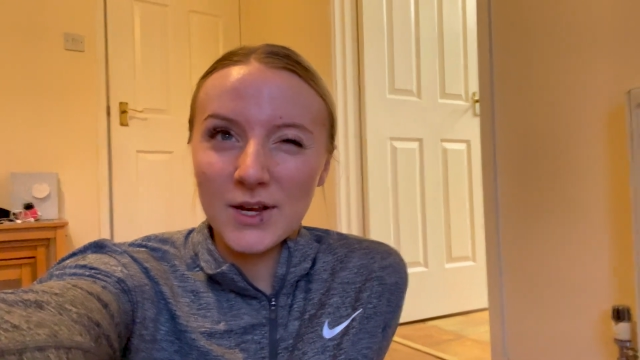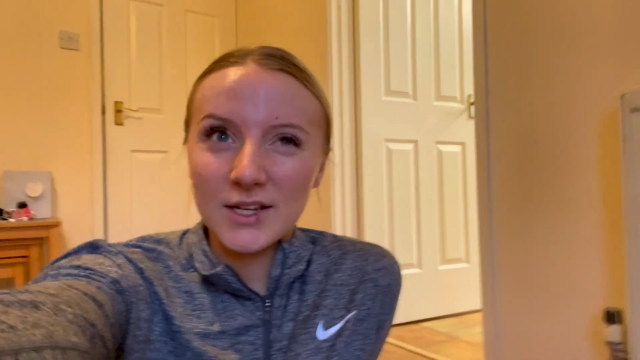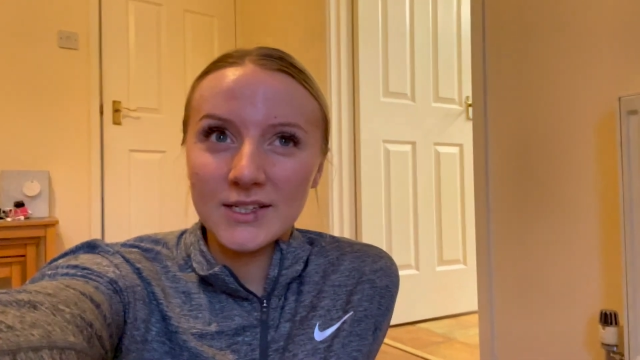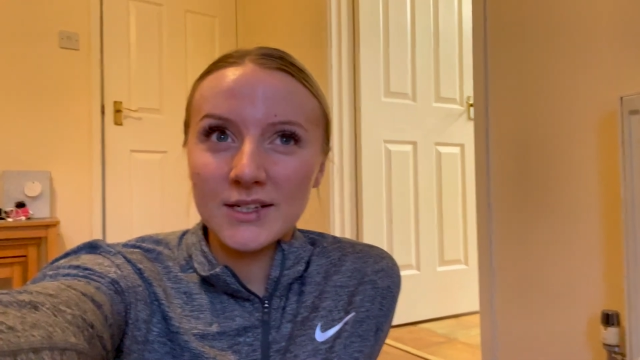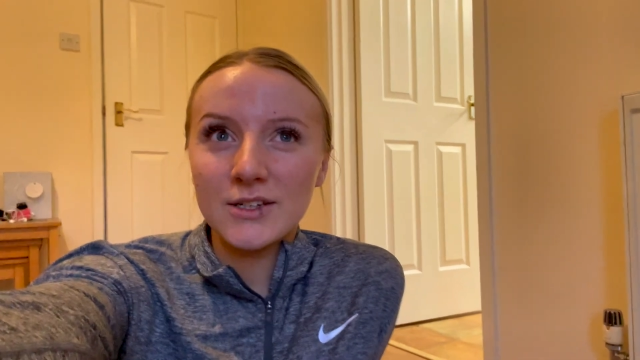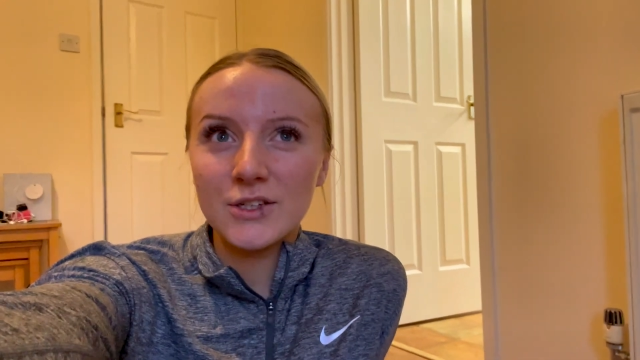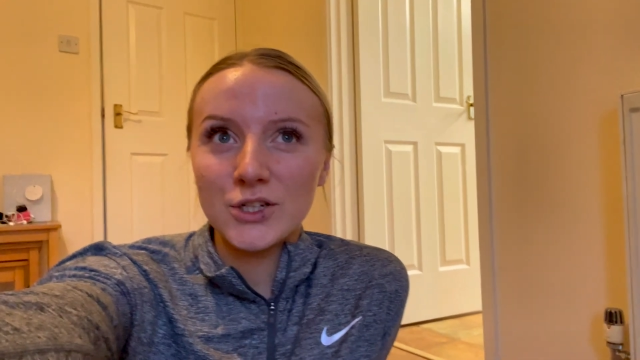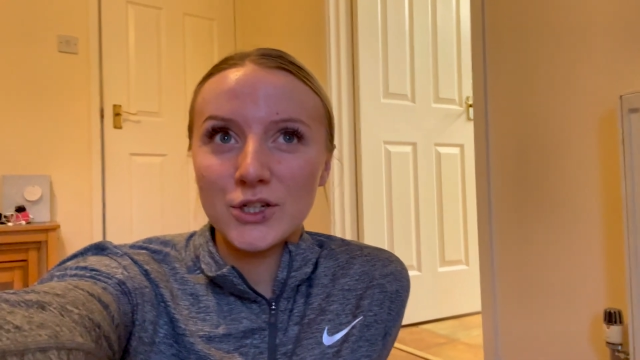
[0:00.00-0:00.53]
did
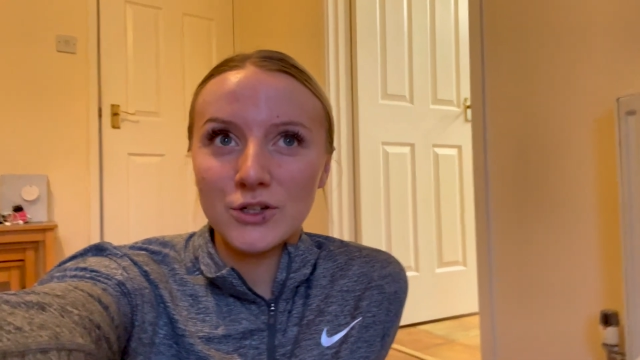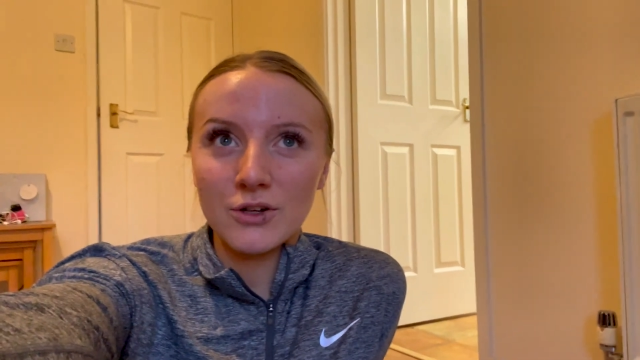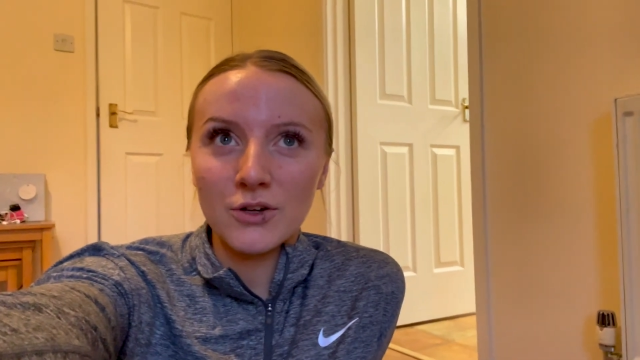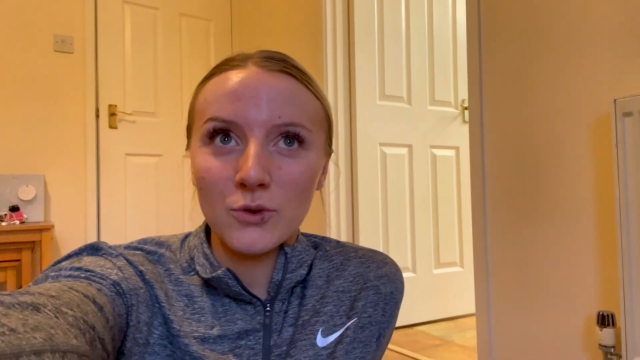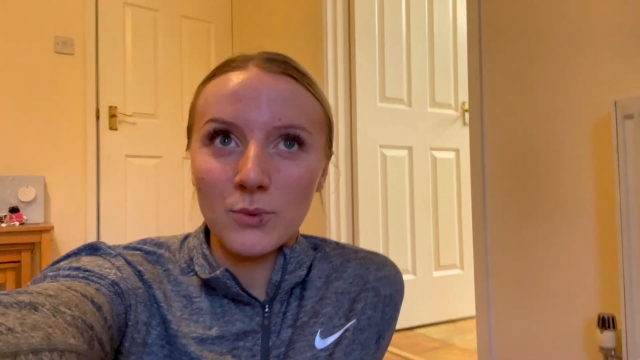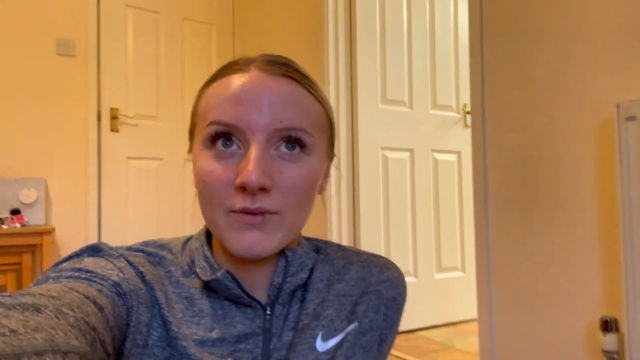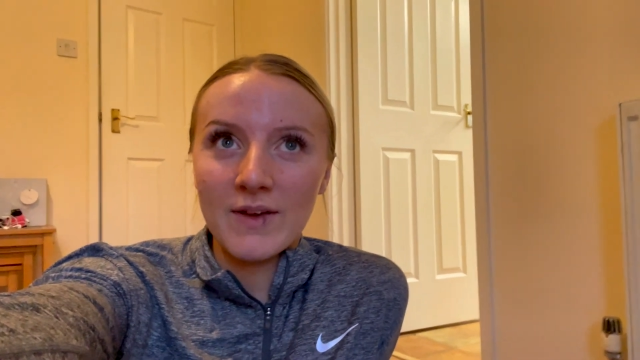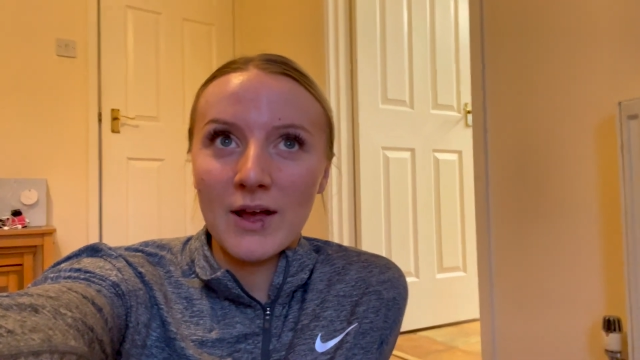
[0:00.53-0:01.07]
struggle
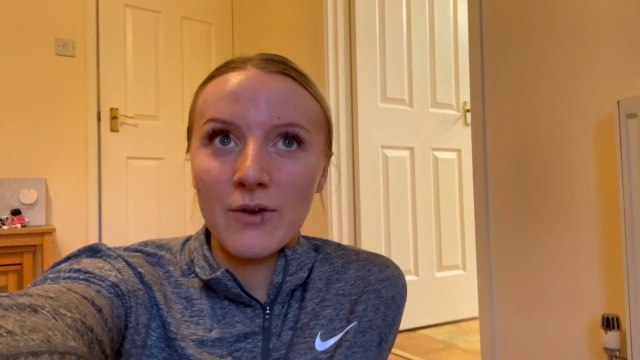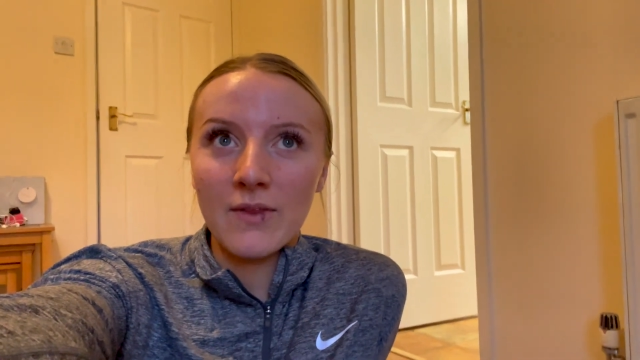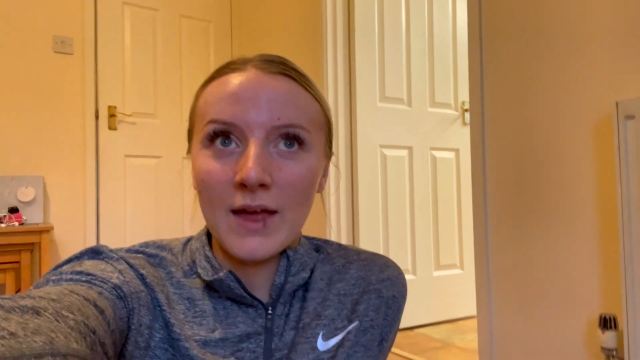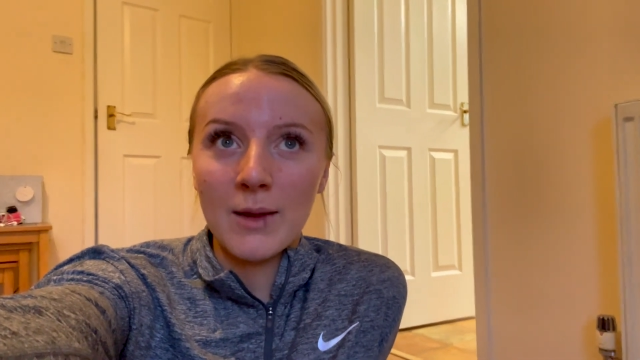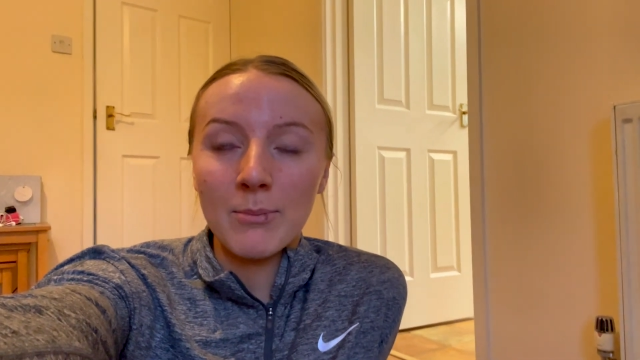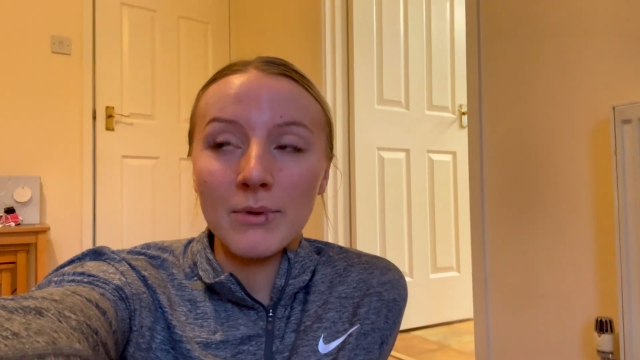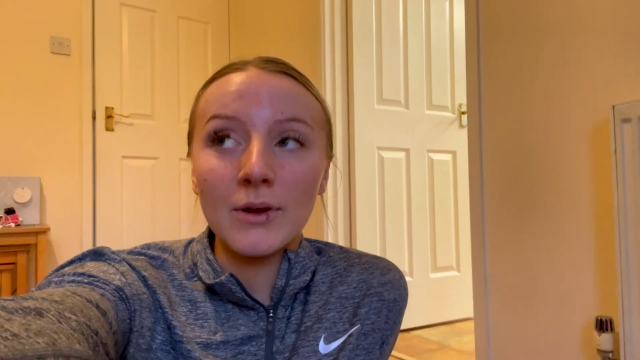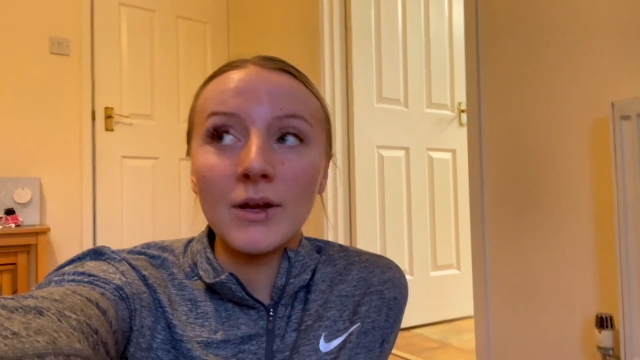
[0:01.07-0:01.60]
without
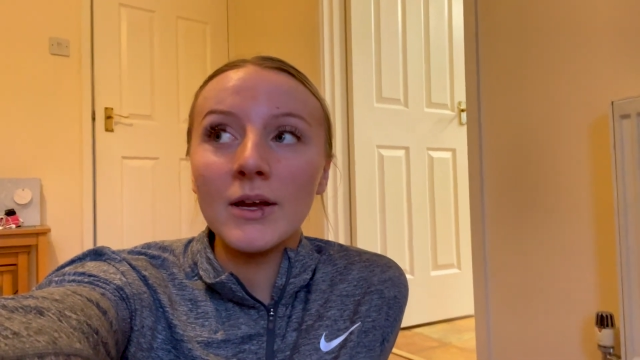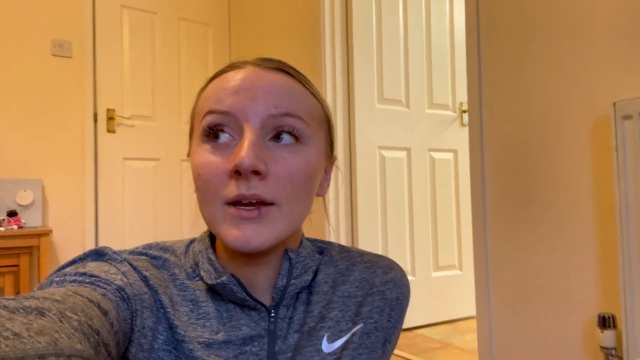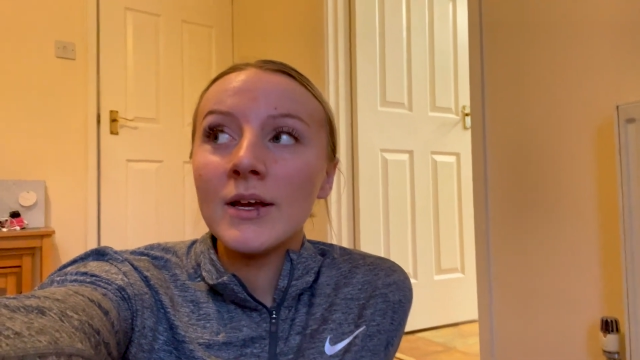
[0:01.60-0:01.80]
that, but